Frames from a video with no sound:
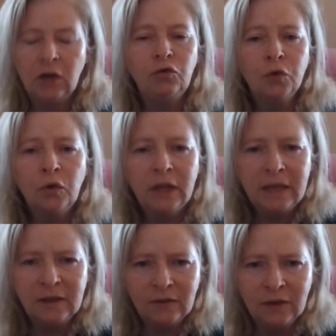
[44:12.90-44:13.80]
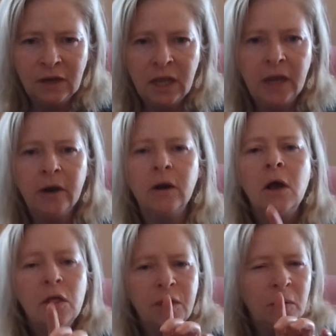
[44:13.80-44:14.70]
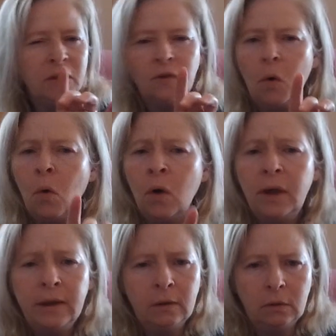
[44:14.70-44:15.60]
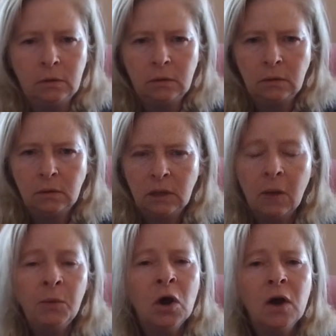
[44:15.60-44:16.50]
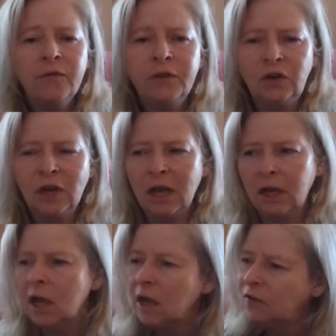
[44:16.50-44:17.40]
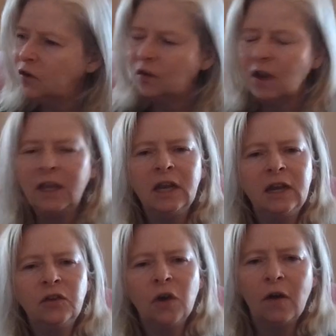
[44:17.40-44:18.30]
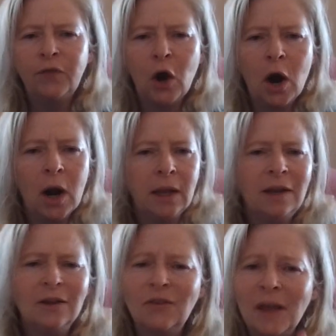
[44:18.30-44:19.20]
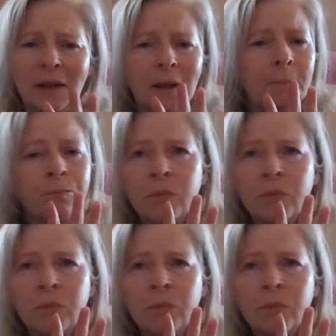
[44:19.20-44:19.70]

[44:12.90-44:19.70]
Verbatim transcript: it truly is in here, though it's oil coming off the tongue, just like it is off the harlot. It's like,